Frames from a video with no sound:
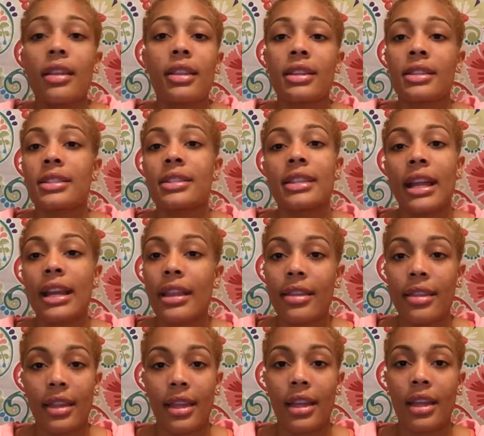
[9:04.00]
this is
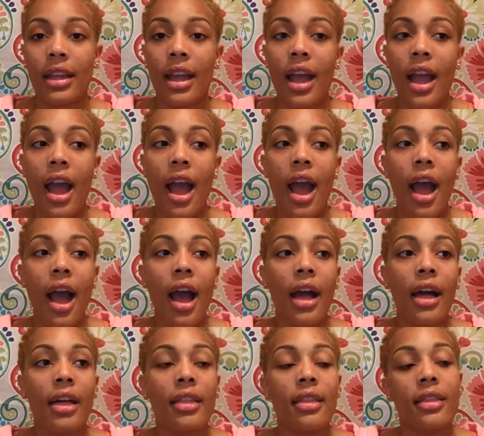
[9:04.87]
anything.
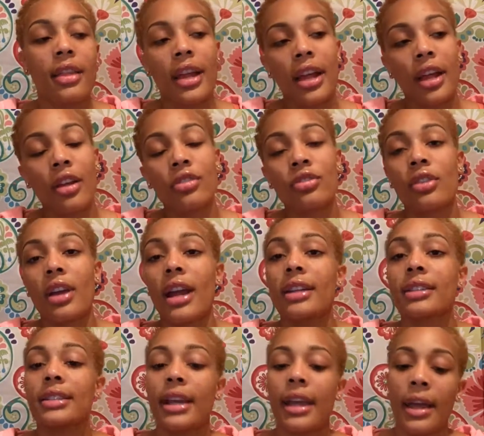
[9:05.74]
They are
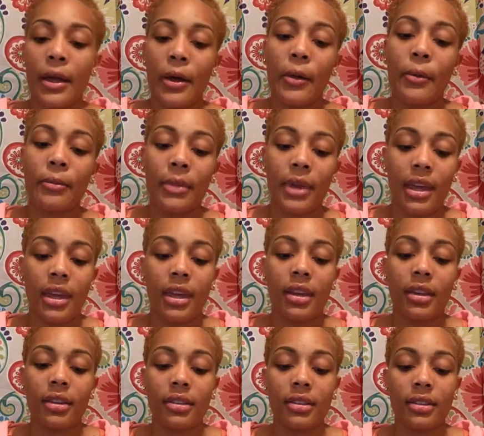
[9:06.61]
trying to help me.